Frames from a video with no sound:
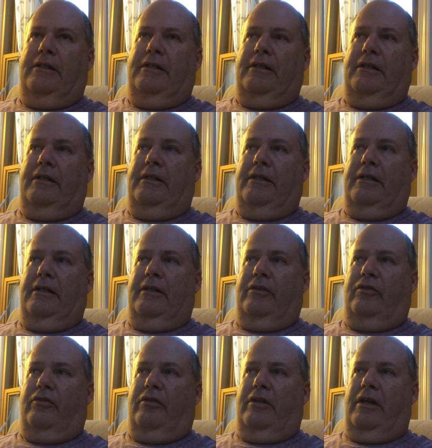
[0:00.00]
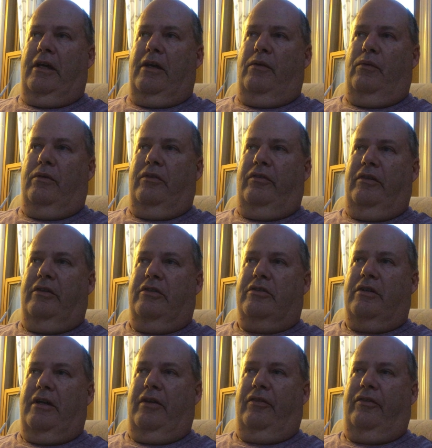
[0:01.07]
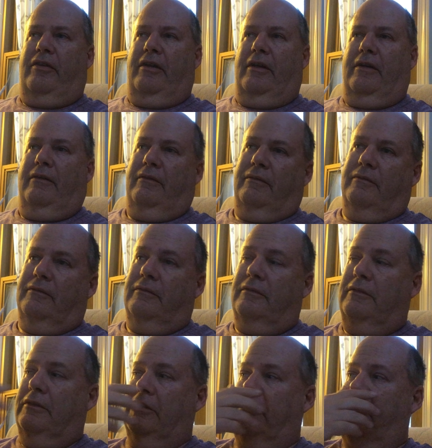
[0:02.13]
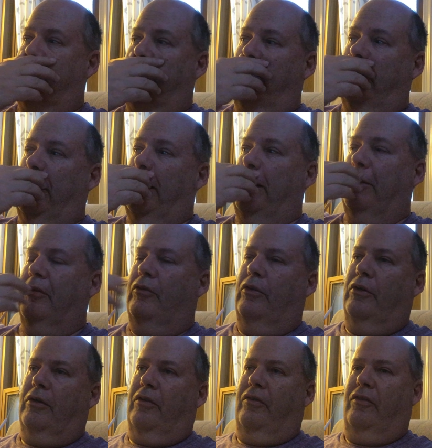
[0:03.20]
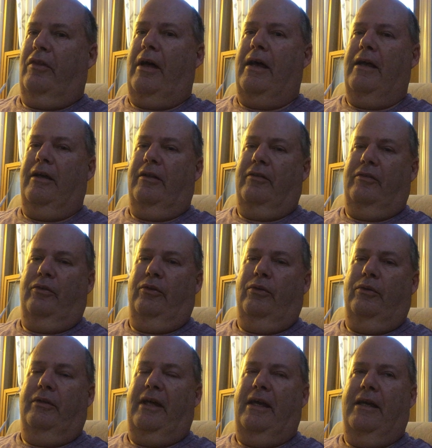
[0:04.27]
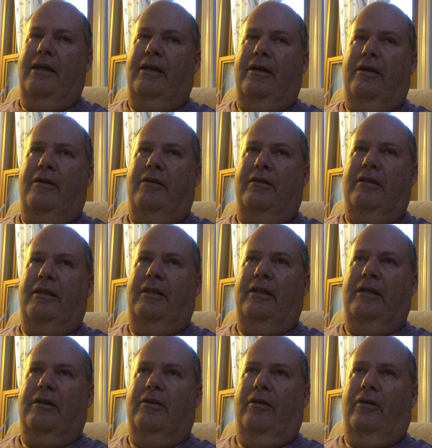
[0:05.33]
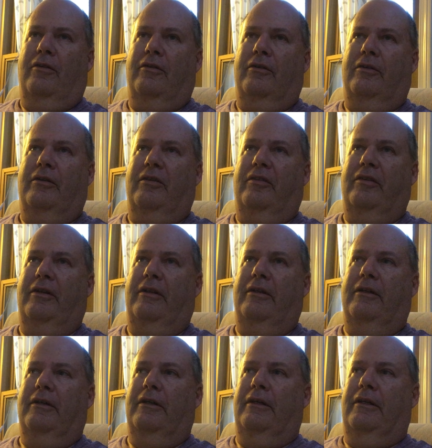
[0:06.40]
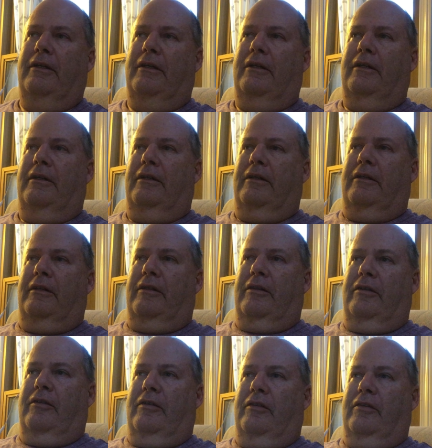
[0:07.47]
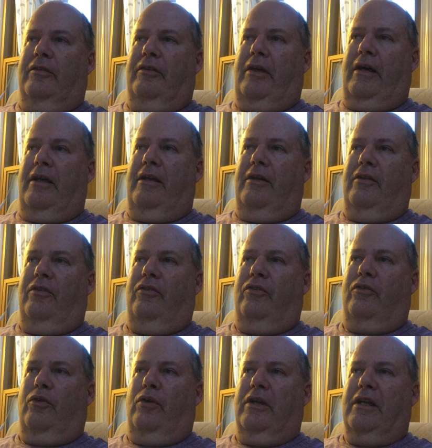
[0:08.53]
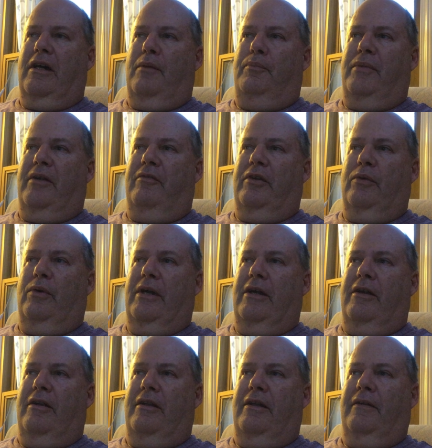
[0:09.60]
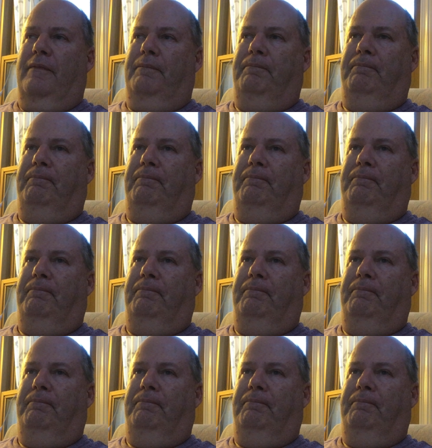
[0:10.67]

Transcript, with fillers: And yesterday was interesting. Suyan took Saya to daycare, and then they called her and said, Saya is throwing up everywhere and